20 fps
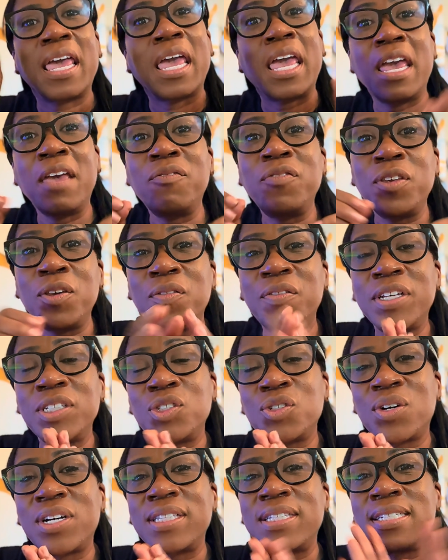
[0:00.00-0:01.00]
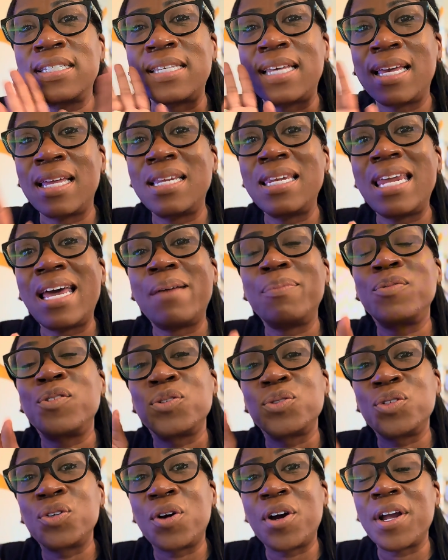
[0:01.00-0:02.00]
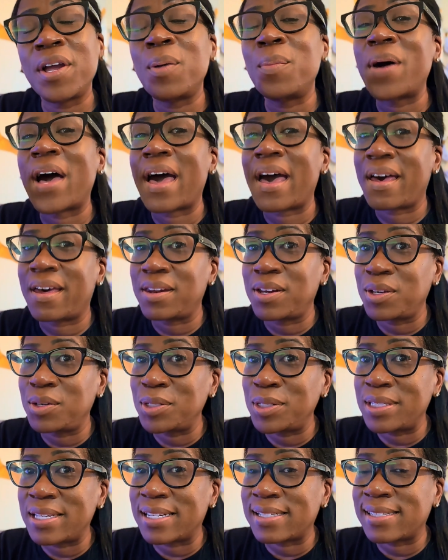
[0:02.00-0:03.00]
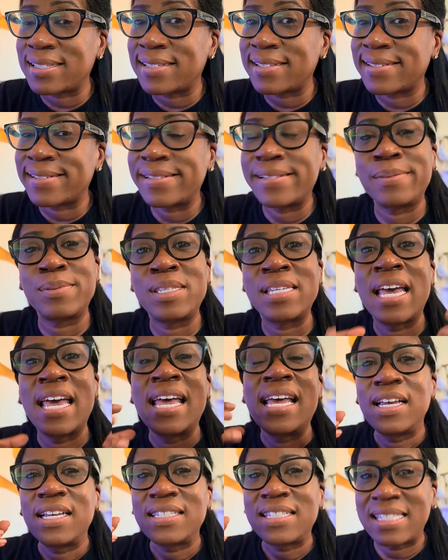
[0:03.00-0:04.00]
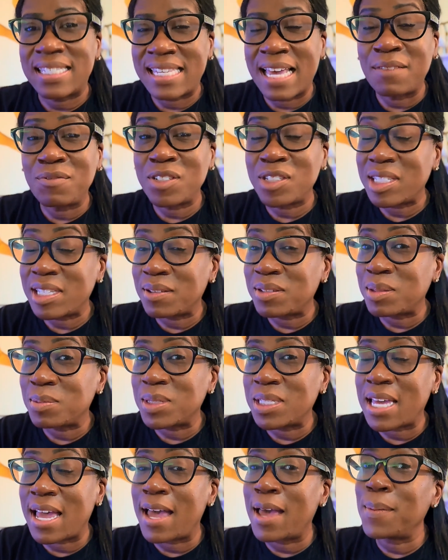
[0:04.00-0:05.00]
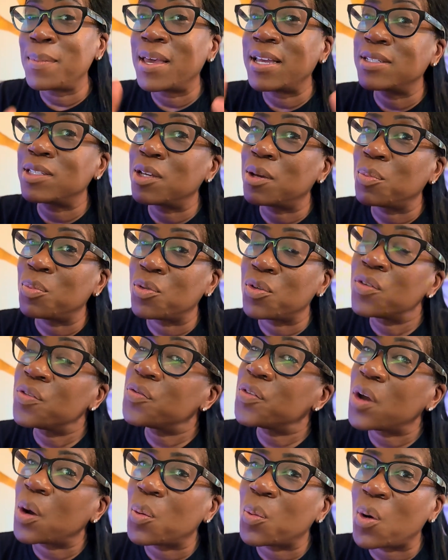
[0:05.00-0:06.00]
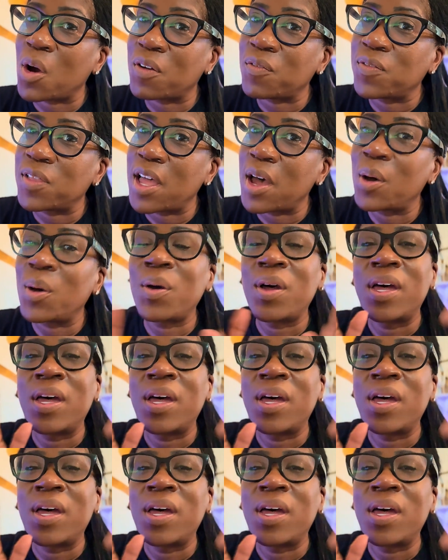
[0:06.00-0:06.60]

If you've enjoyed this in-depth tutorial about how to use Nexus Clips to save yourself some time and to improve your workflow,